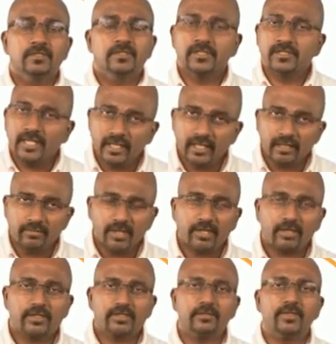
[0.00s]
sell them
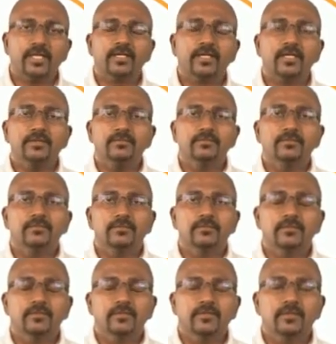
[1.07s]
across America,
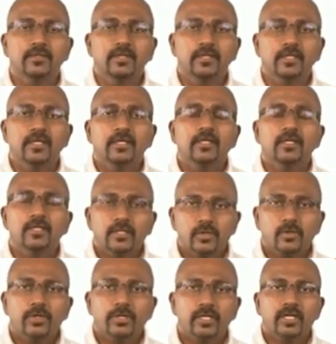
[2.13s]

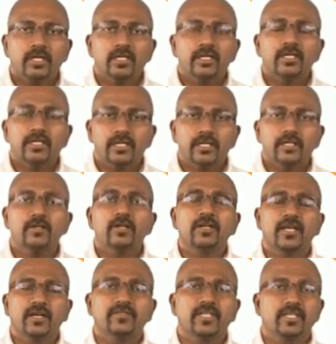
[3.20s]
Toyota did not
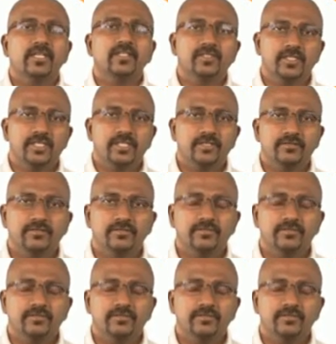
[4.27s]
have that luxury.